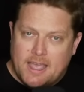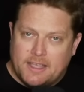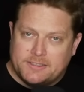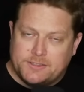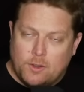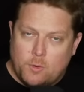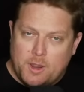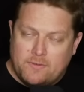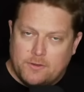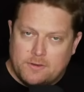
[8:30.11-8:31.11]
So
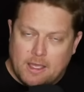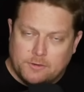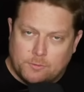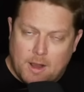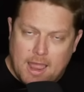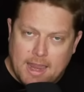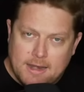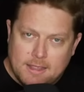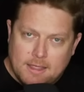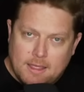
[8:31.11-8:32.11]
if you're down to ride
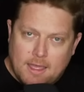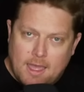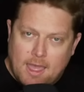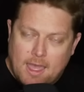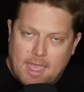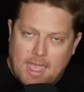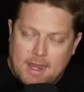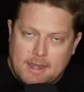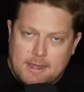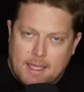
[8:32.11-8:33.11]

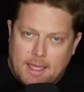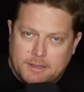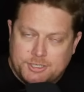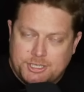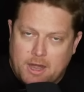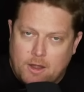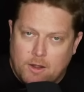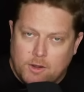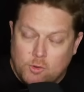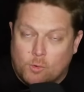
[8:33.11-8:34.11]
and
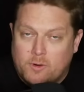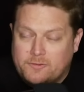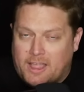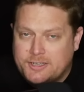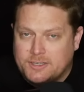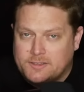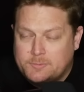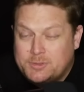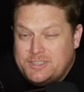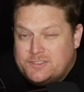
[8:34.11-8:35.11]
share your reflections,
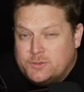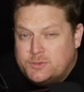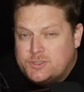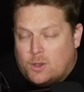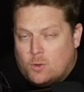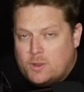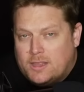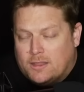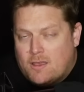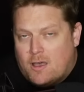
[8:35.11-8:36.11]
please do so in
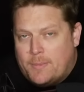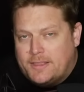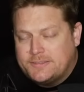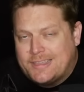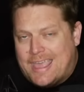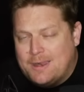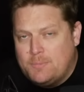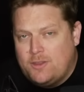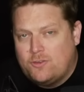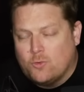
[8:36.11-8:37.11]
the comments, and
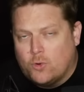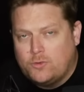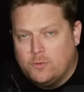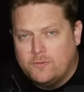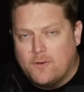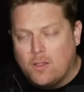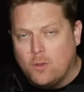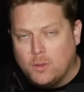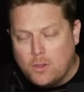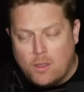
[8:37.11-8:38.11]
be sure to follow
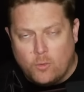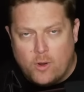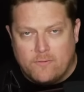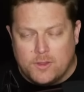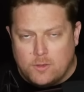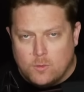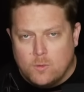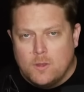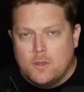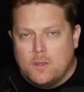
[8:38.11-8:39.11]
along wherever you
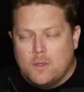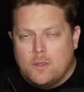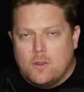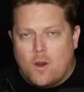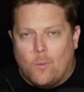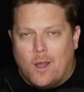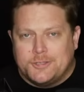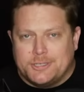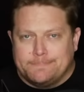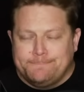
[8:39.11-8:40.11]
are
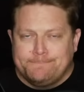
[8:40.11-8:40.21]
watching.